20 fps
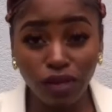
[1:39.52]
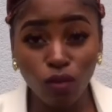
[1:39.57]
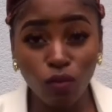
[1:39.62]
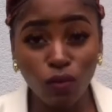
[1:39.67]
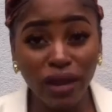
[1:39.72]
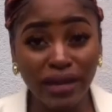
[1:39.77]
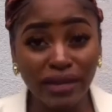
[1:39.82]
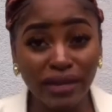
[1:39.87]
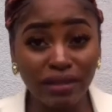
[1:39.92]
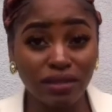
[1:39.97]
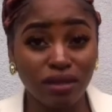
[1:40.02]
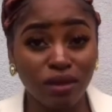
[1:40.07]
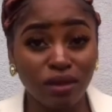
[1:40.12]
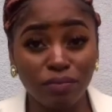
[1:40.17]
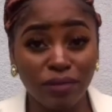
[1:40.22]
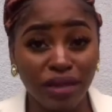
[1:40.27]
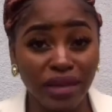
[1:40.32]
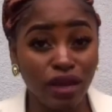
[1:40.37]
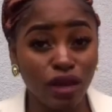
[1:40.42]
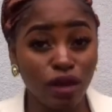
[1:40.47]
when the
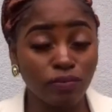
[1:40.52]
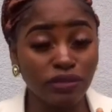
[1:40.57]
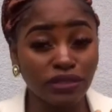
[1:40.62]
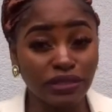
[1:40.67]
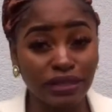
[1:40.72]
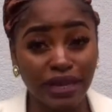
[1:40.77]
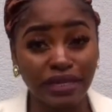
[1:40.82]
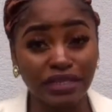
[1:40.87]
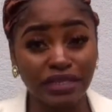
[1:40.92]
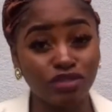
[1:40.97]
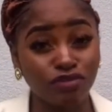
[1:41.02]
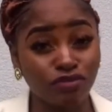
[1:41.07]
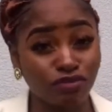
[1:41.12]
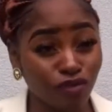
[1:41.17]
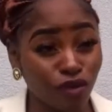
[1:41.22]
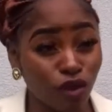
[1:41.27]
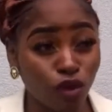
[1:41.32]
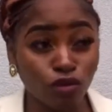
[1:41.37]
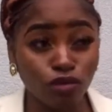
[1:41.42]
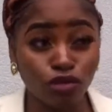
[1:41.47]
makeup stays
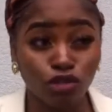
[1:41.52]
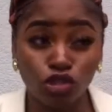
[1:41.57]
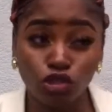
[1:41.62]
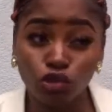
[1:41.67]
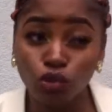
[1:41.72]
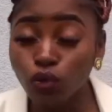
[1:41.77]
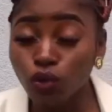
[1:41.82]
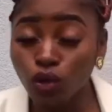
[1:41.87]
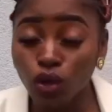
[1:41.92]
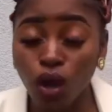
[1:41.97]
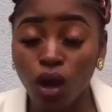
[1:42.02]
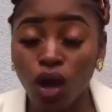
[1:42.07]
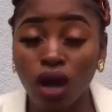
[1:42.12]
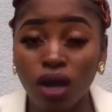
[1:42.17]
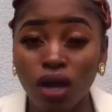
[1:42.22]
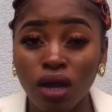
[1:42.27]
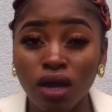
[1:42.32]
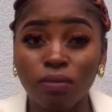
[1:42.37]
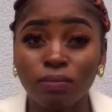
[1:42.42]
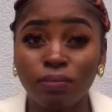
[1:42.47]
for too long.